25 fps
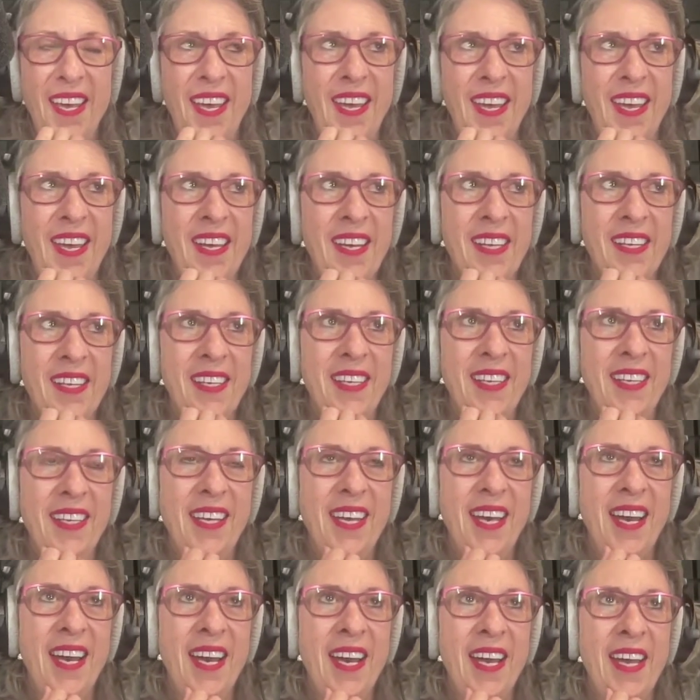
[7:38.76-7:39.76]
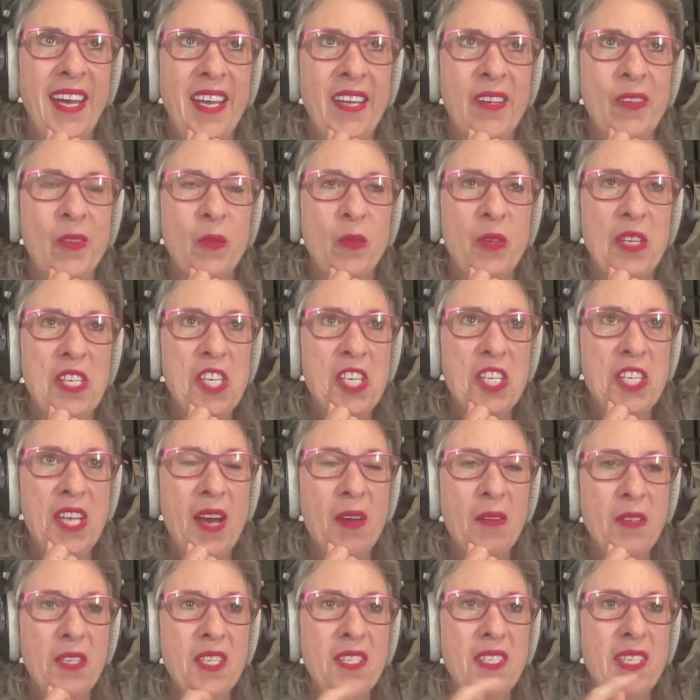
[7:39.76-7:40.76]
And I reached
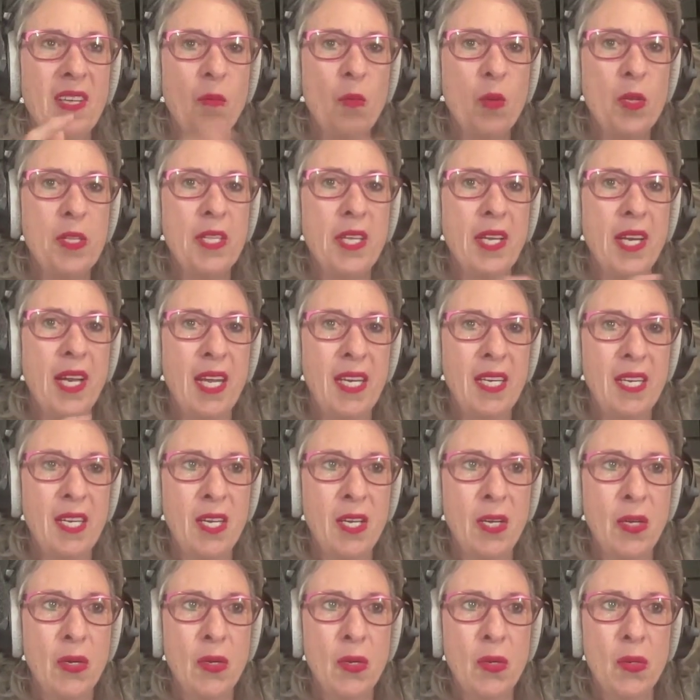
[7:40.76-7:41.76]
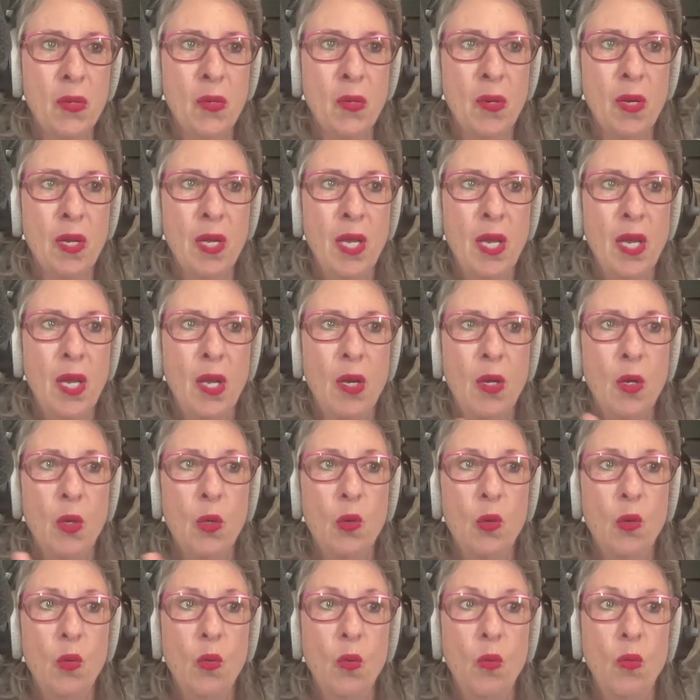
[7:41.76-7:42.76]
out to someone that I knew
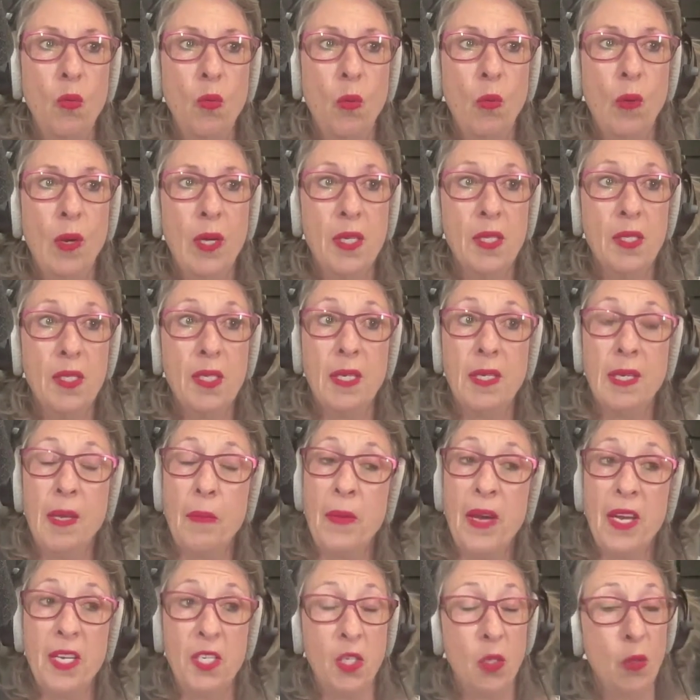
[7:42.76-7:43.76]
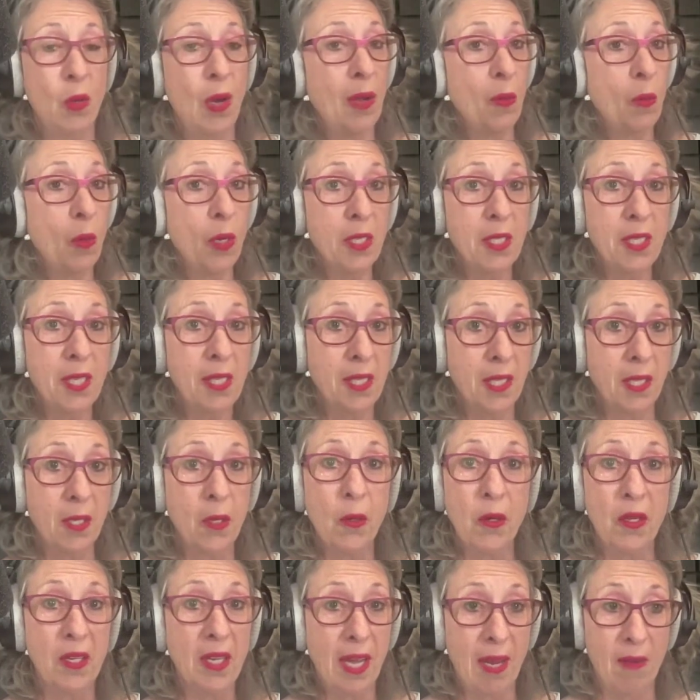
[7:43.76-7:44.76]
who was, now mind you, I worked at the
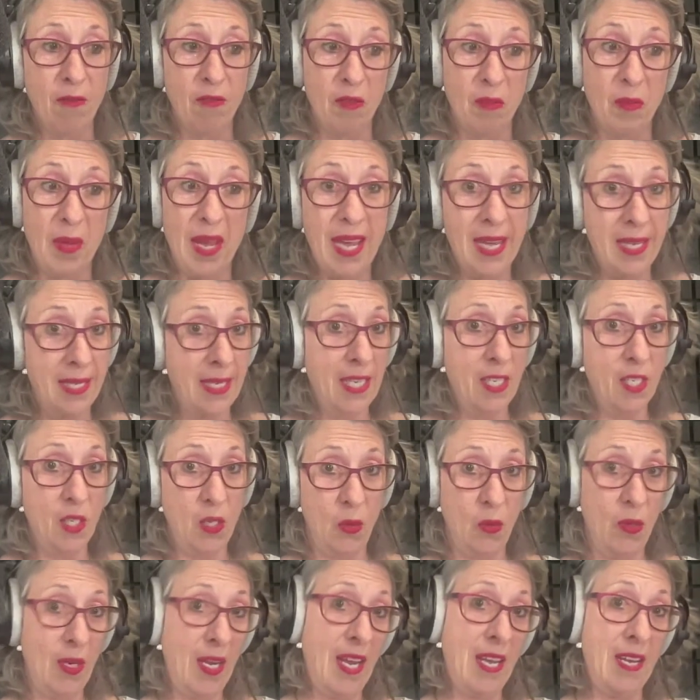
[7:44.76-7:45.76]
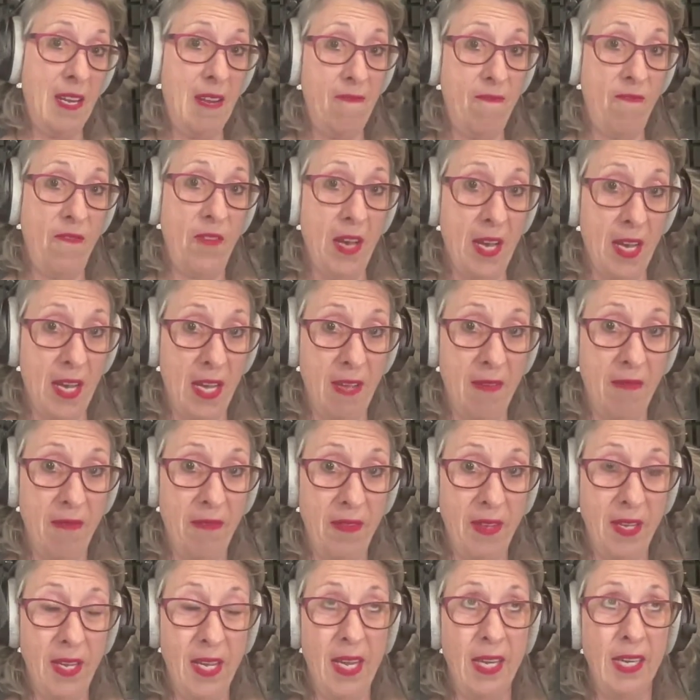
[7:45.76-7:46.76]
Guggenheim from eighty-two to eighty-five.
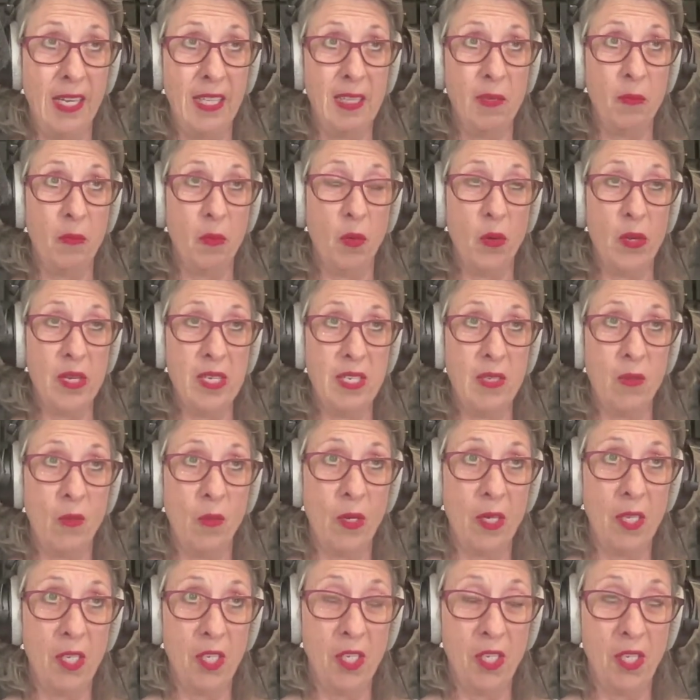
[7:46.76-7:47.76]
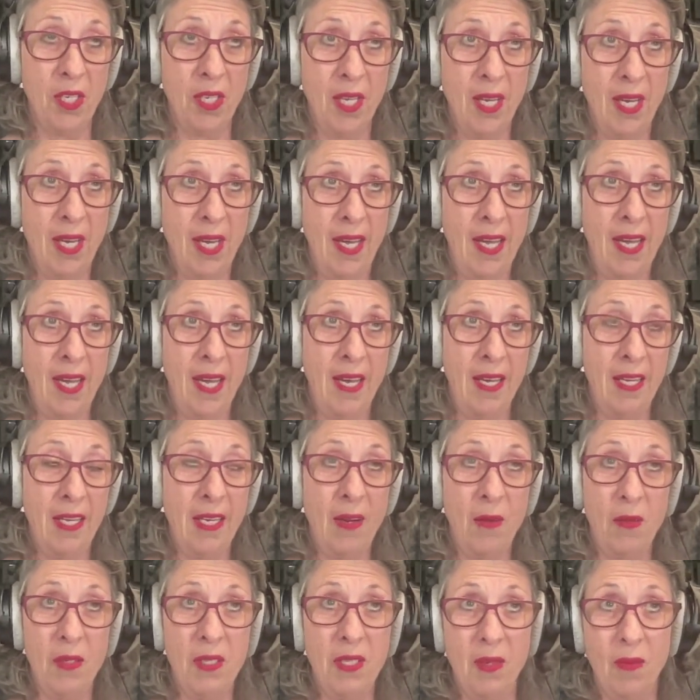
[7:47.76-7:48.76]
And at the point at which, you
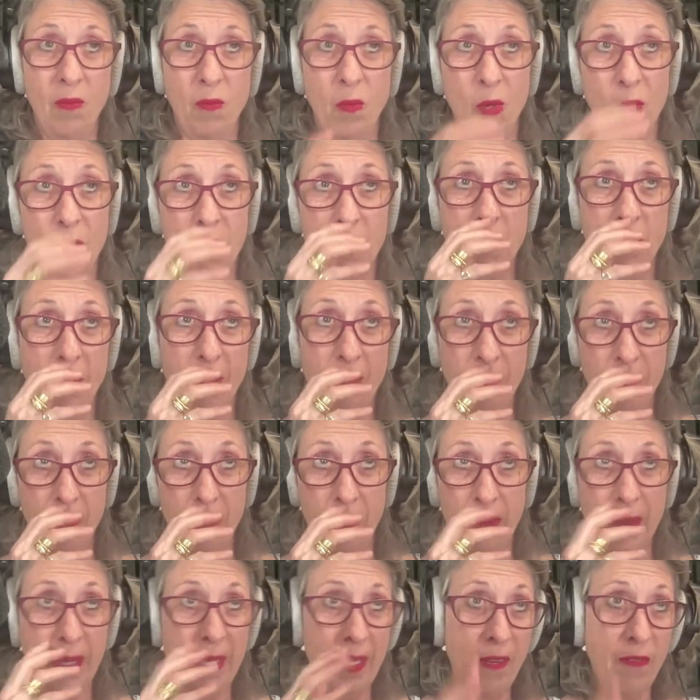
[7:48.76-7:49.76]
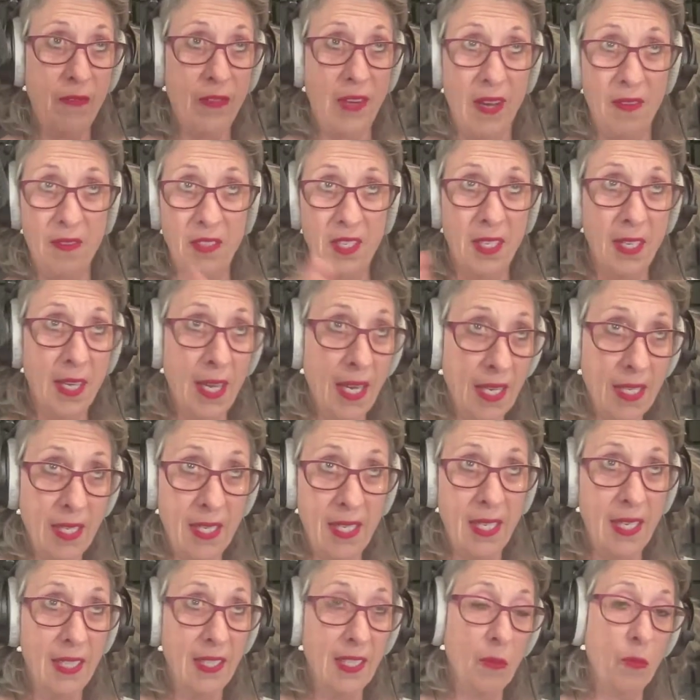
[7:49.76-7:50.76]
know, I was on Wall Street from eighty-five to
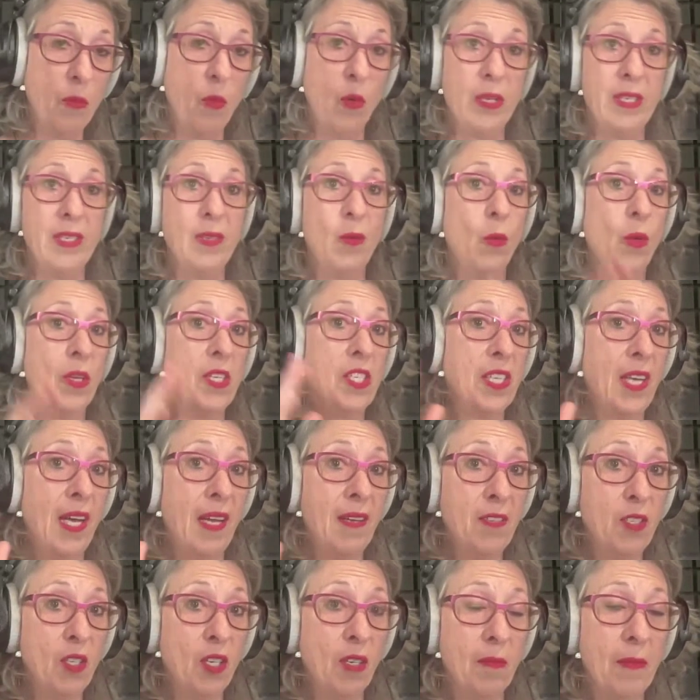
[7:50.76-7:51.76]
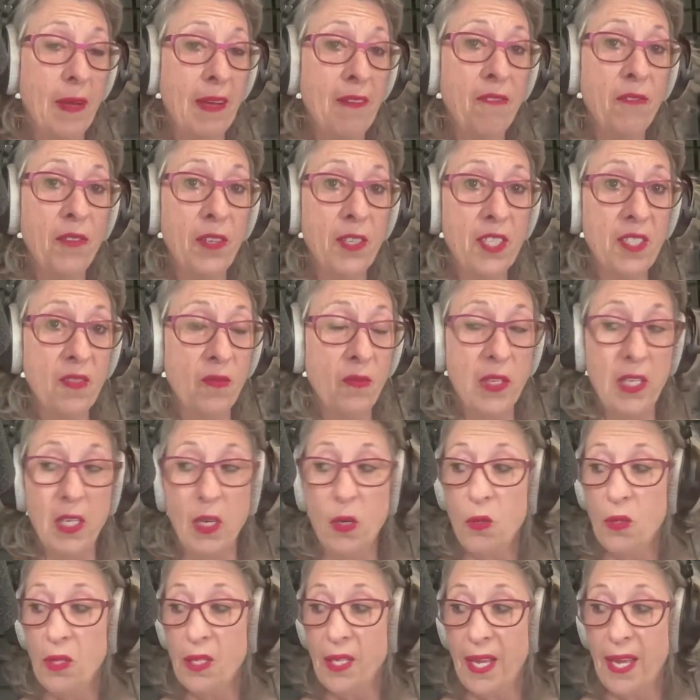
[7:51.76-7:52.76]
ninety, at the point at which I took my first V
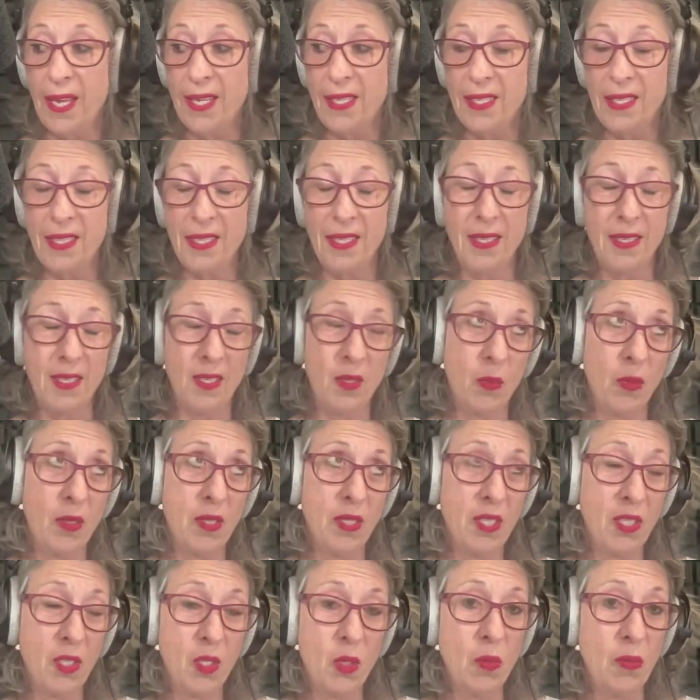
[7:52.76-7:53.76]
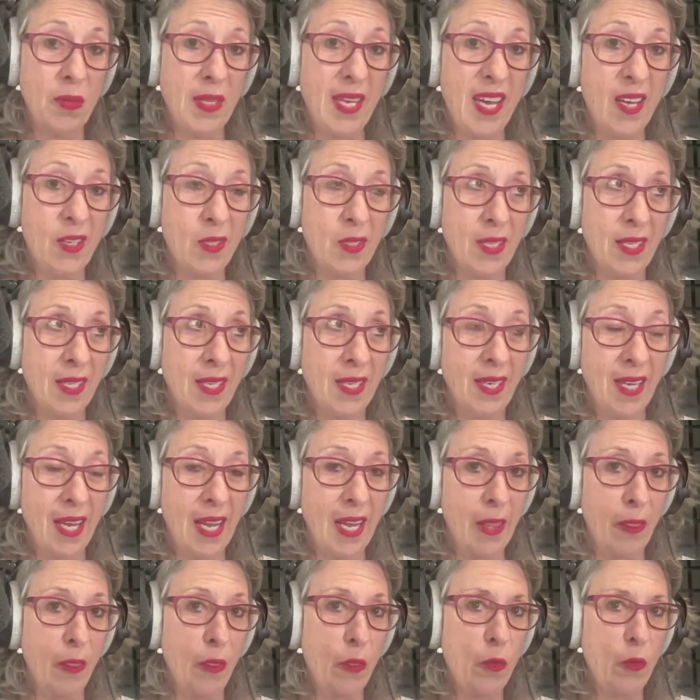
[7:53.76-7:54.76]
O class, this was two thousand
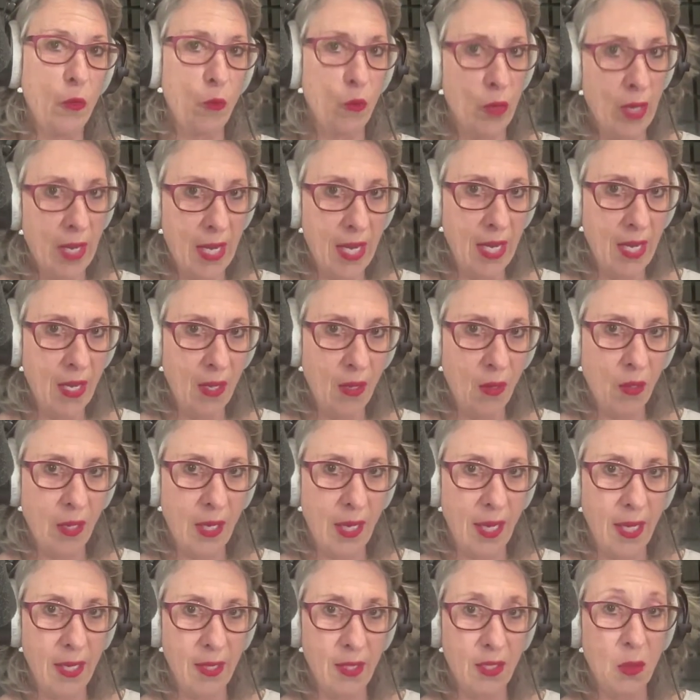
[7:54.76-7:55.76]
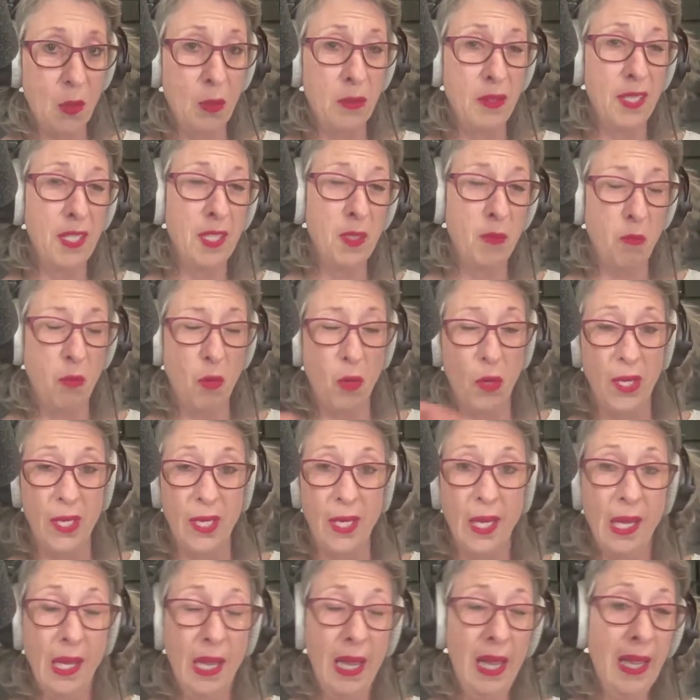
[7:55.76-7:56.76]
three, okay? So at this
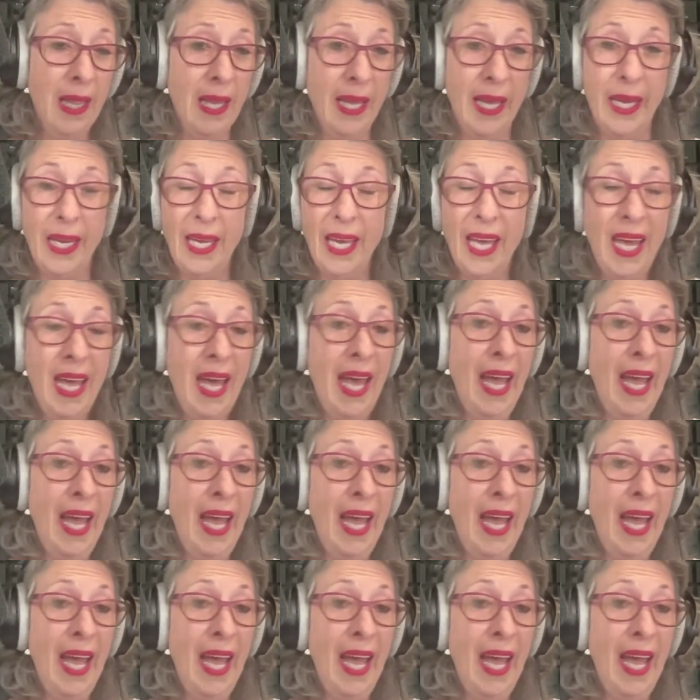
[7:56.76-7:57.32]
point, like,